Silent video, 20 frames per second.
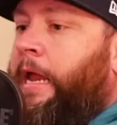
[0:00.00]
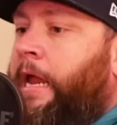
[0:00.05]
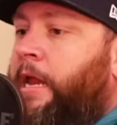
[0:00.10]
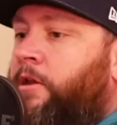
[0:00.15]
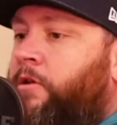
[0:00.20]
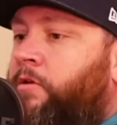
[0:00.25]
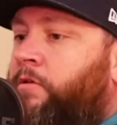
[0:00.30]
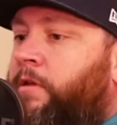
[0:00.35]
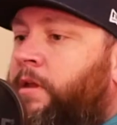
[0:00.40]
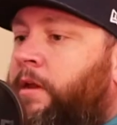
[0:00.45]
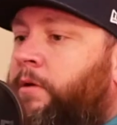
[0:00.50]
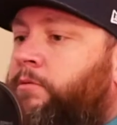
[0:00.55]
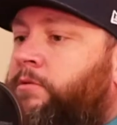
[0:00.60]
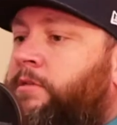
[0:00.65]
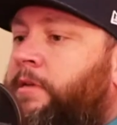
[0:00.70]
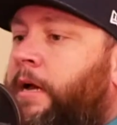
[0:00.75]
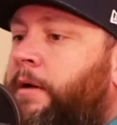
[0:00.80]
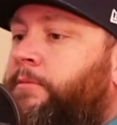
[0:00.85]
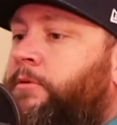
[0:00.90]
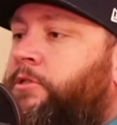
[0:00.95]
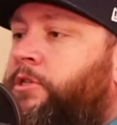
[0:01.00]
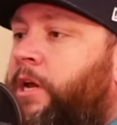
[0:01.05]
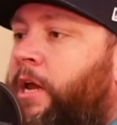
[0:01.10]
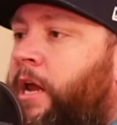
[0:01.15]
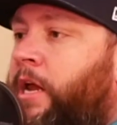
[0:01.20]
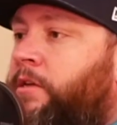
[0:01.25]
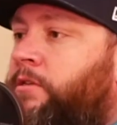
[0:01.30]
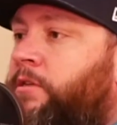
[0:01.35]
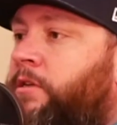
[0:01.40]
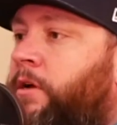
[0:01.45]
He knew that it was time to
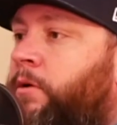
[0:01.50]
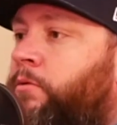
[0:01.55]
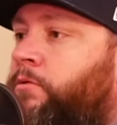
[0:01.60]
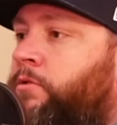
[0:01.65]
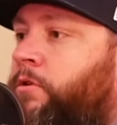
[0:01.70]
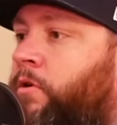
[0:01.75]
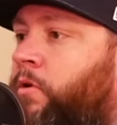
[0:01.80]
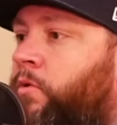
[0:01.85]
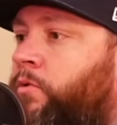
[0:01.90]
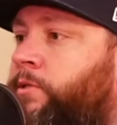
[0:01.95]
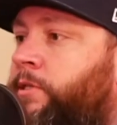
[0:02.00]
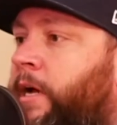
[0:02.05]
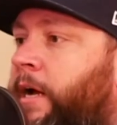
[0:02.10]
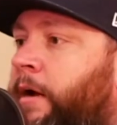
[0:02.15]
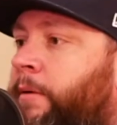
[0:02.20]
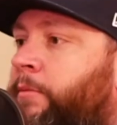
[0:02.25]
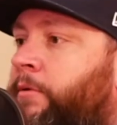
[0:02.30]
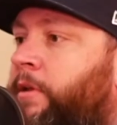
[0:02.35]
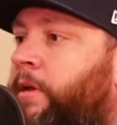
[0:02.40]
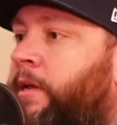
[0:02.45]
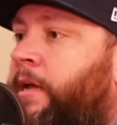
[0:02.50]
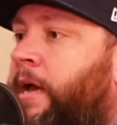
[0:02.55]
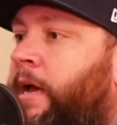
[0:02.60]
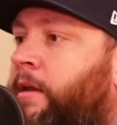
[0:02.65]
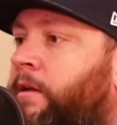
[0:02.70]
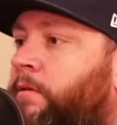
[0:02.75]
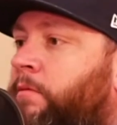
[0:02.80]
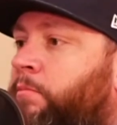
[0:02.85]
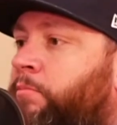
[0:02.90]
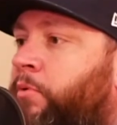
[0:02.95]
change, and there was an old timer that
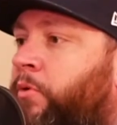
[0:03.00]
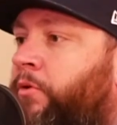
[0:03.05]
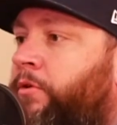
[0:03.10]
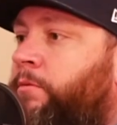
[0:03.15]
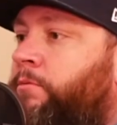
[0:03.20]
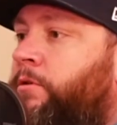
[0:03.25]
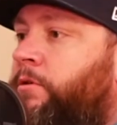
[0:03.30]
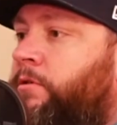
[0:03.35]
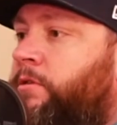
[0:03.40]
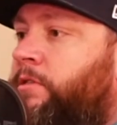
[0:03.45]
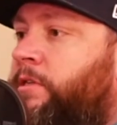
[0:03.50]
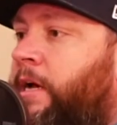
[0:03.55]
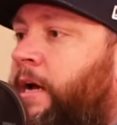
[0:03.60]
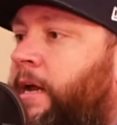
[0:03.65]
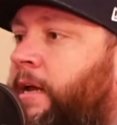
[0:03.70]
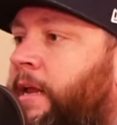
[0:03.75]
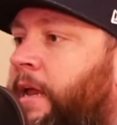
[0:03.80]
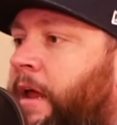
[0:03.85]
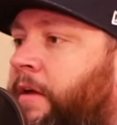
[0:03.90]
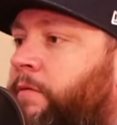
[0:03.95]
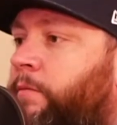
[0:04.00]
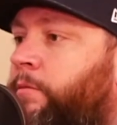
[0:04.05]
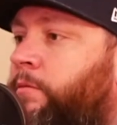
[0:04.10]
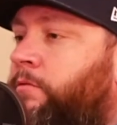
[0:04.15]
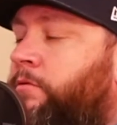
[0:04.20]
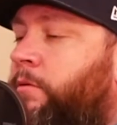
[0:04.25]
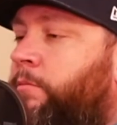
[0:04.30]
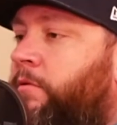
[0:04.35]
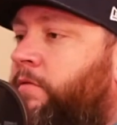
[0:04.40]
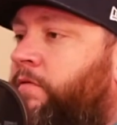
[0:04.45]
kind of pulled him to the side and gave him
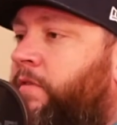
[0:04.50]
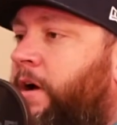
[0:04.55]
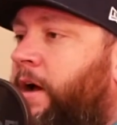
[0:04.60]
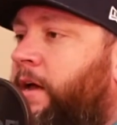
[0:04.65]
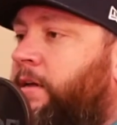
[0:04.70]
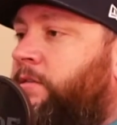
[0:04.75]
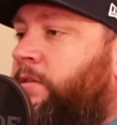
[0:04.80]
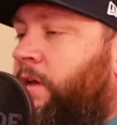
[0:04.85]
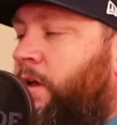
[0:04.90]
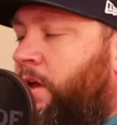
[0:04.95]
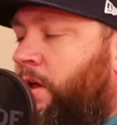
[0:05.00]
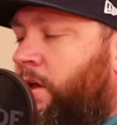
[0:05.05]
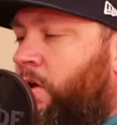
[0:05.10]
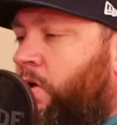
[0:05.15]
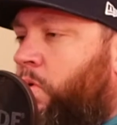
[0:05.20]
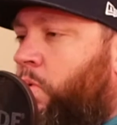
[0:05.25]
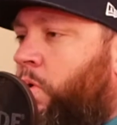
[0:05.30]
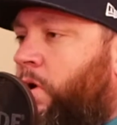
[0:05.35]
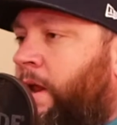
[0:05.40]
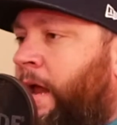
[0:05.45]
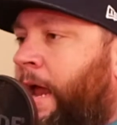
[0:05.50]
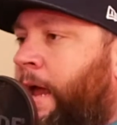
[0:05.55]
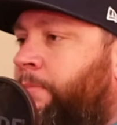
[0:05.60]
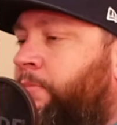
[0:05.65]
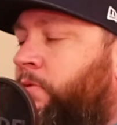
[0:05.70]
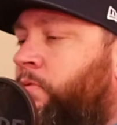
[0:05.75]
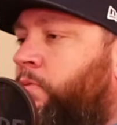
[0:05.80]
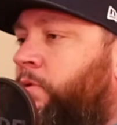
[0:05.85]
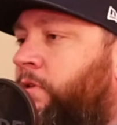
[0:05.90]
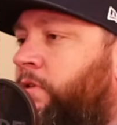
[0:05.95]
some advice. What
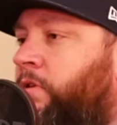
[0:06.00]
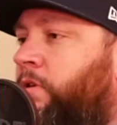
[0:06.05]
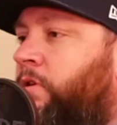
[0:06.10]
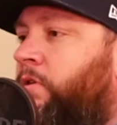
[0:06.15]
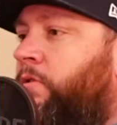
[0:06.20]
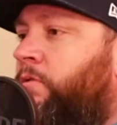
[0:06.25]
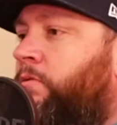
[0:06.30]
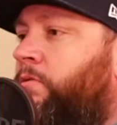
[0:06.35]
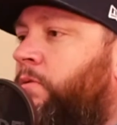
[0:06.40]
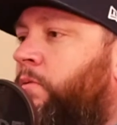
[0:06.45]
happened with you?